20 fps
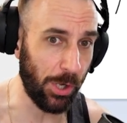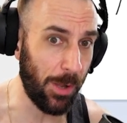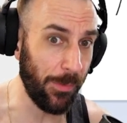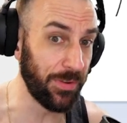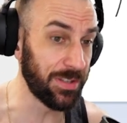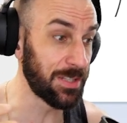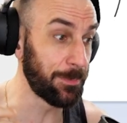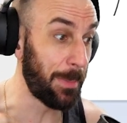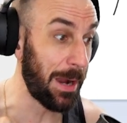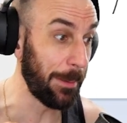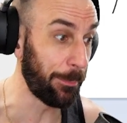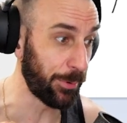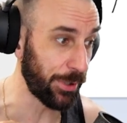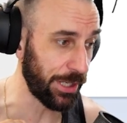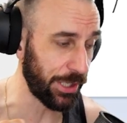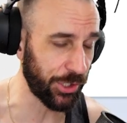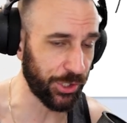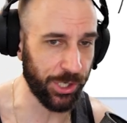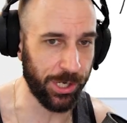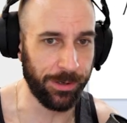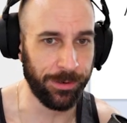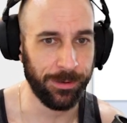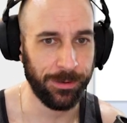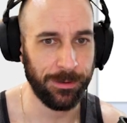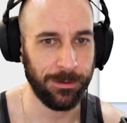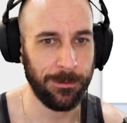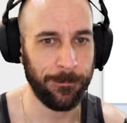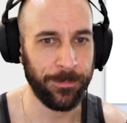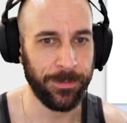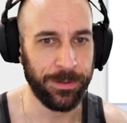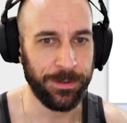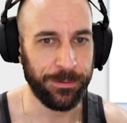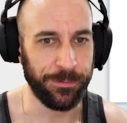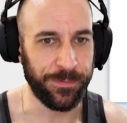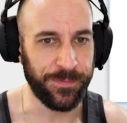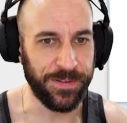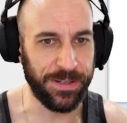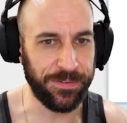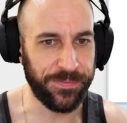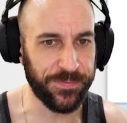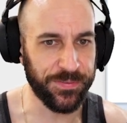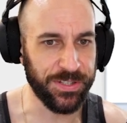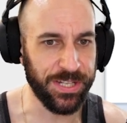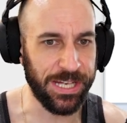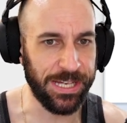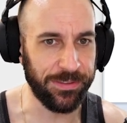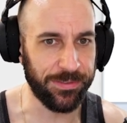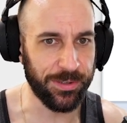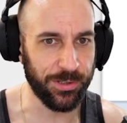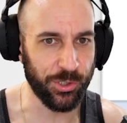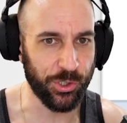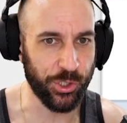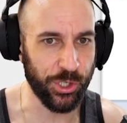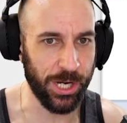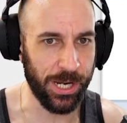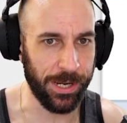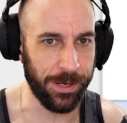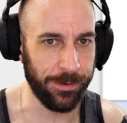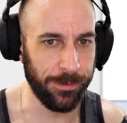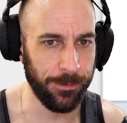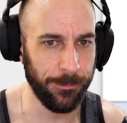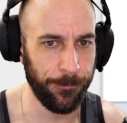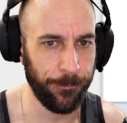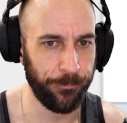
This is my prediction. 15th gen